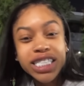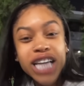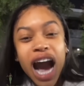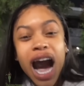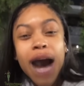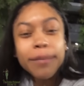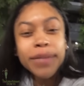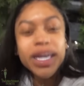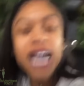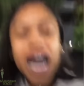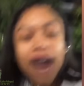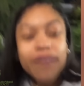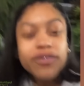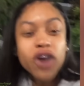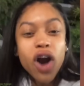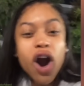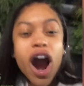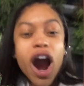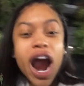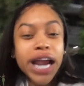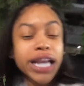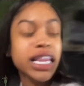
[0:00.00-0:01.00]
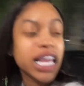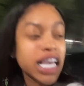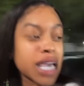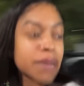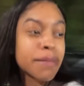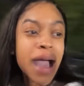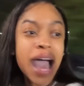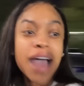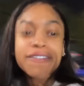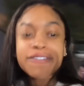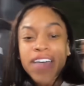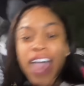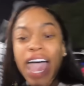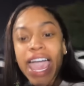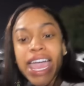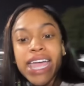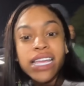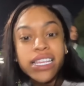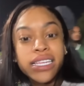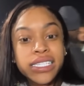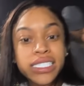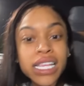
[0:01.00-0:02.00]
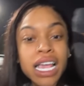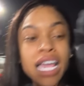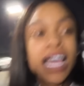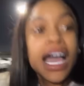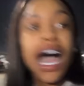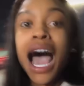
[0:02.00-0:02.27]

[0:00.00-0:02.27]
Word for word: just caught me off guard. Look at my face.